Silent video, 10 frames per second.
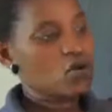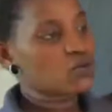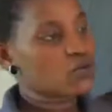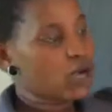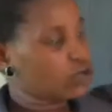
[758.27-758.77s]

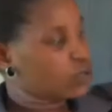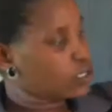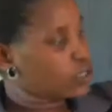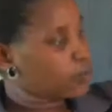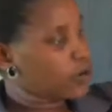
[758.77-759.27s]
One
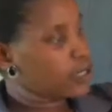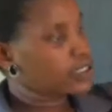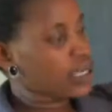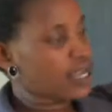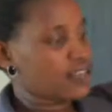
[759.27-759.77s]
which points,
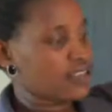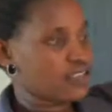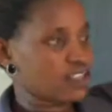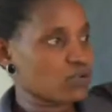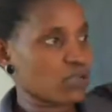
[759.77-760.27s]
and then
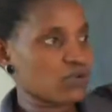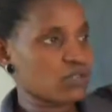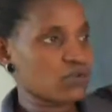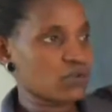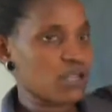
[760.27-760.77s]
this one
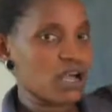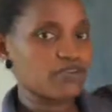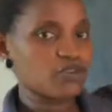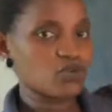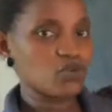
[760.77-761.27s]
which will
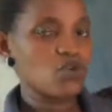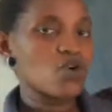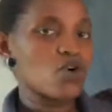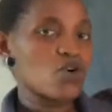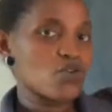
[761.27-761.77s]
have to
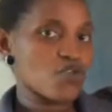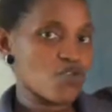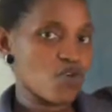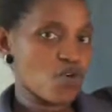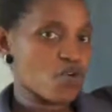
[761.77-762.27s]

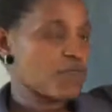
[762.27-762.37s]
draw.